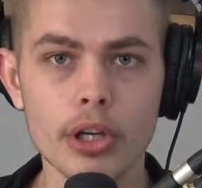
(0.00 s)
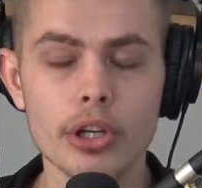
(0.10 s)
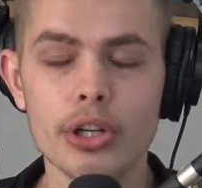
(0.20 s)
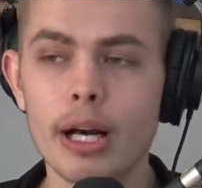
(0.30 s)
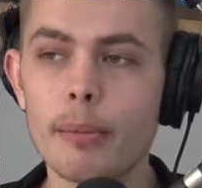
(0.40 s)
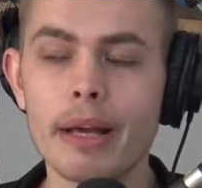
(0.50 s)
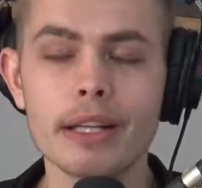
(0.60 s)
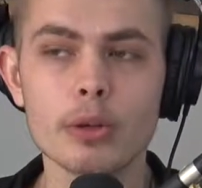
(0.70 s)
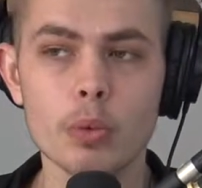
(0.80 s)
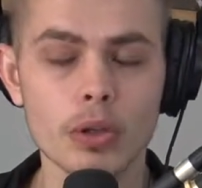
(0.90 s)
You're not making
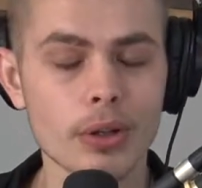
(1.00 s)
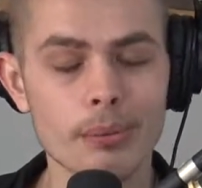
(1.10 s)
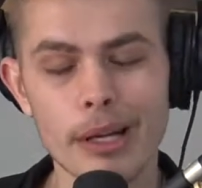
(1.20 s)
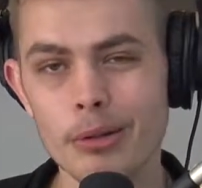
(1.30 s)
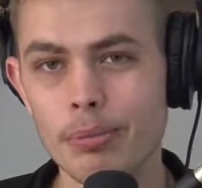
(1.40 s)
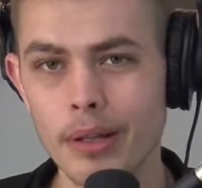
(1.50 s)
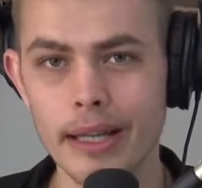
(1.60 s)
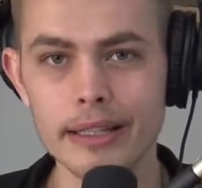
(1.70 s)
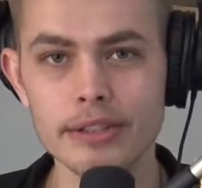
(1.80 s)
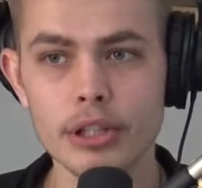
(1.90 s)
the world a better
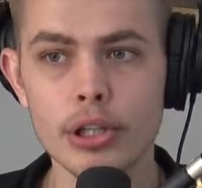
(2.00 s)
place.